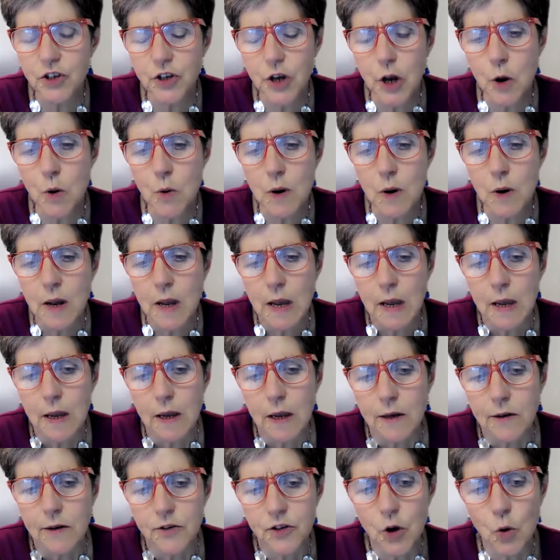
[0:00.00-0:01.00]
So,
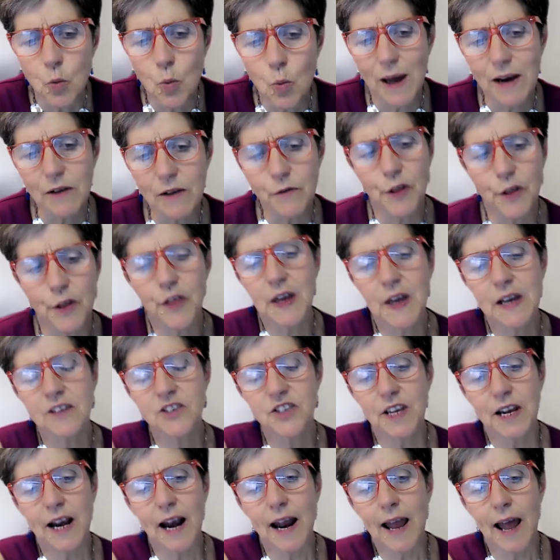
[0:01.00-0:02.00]
so one of the
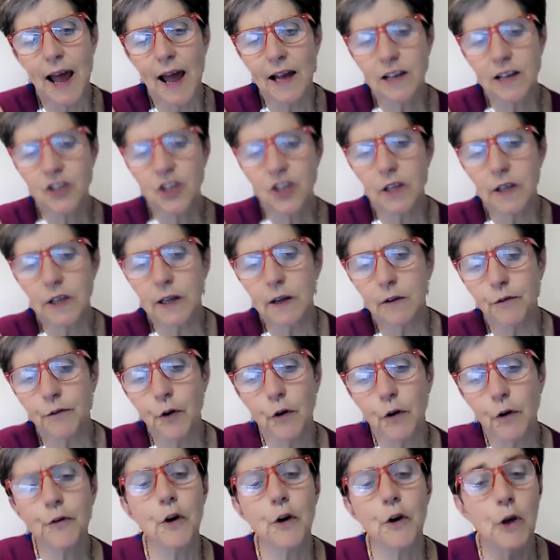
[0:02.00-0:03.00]
things that I actually,
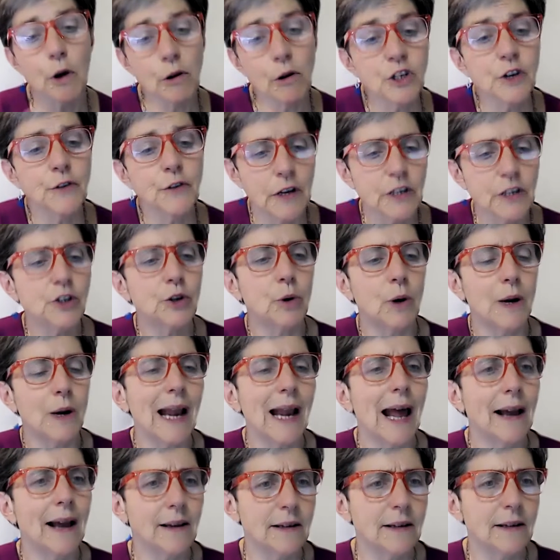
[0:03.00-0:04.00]
for, for those of us who are
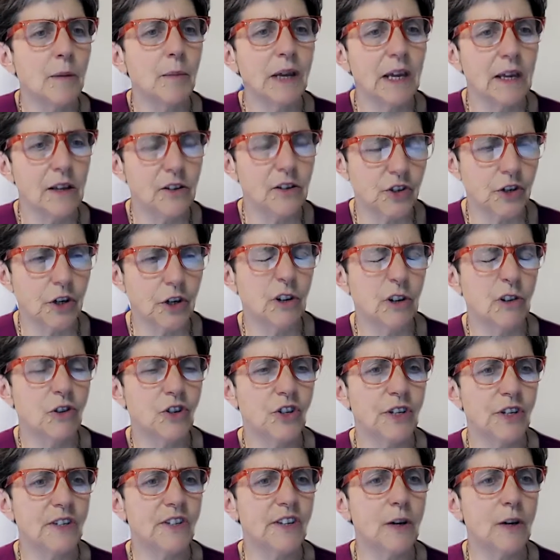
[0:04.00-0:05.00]
at academic
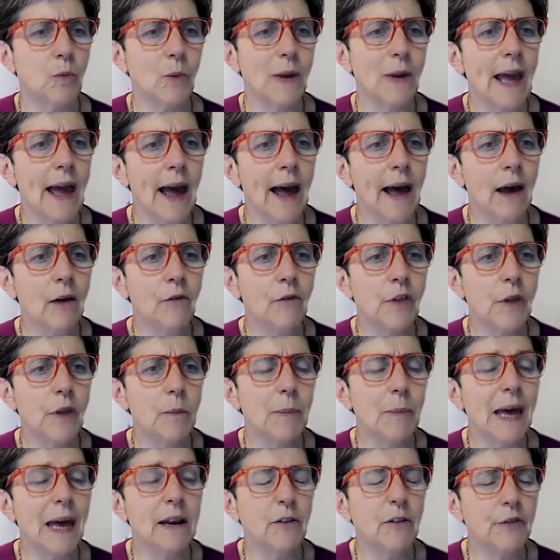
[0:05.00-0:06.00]
institutions, and we have
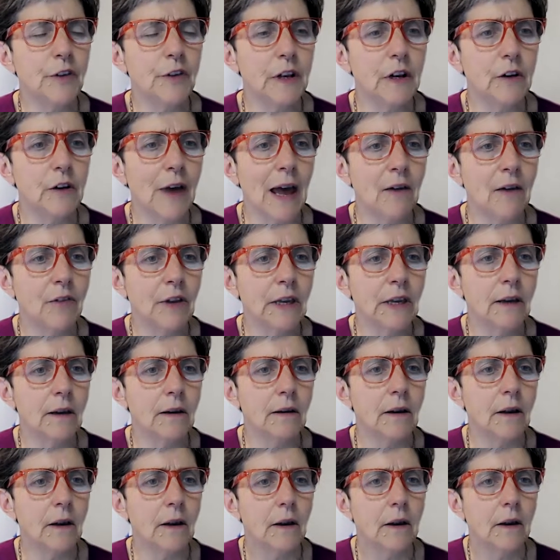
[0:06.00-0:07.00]
the benefit of
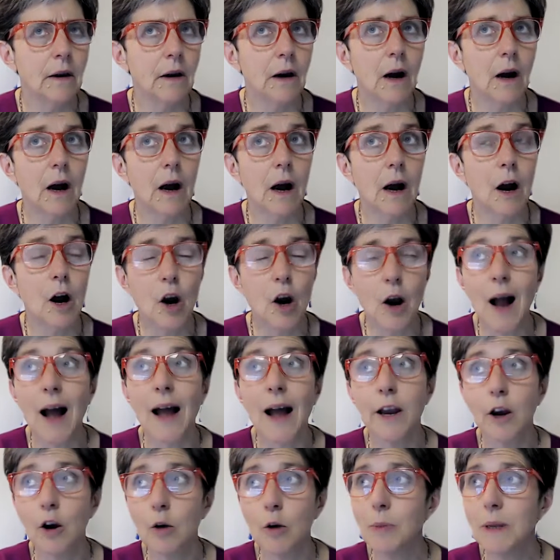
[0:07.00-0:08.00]
having our
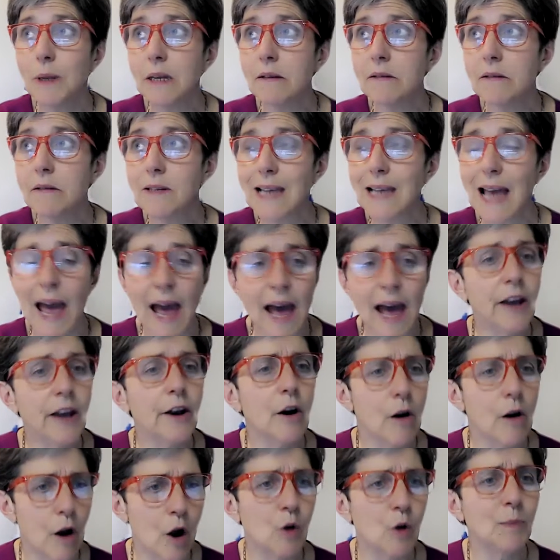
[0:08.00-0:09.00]
IRBs
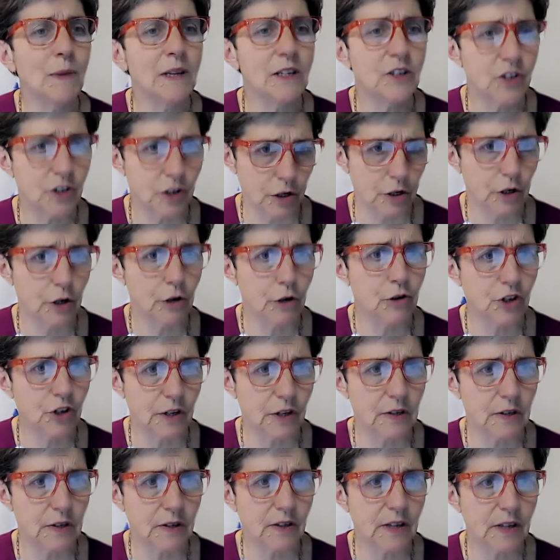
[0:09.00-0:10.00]
at our home
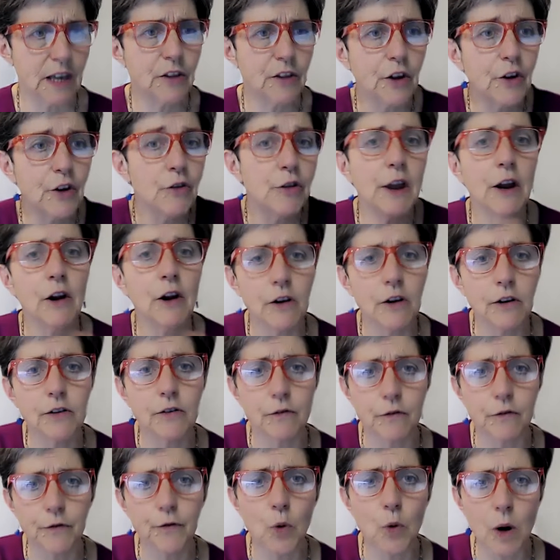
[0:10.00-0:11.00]
institutions, like they're
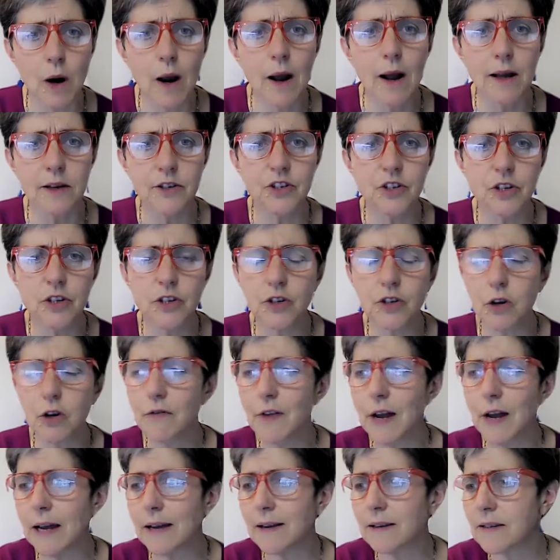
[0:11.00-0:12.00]
there for us to
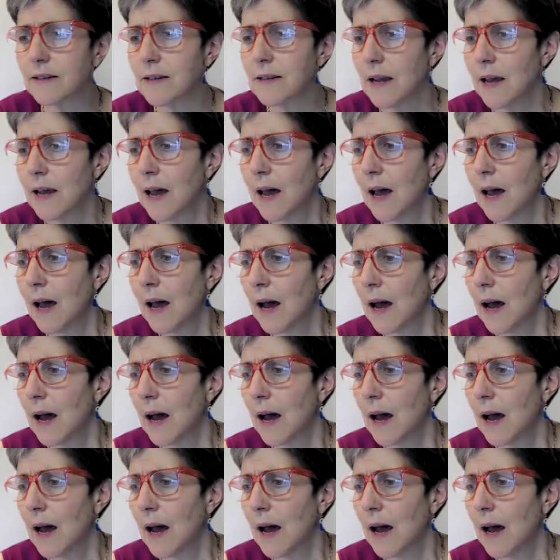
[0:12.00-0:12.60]
serve us.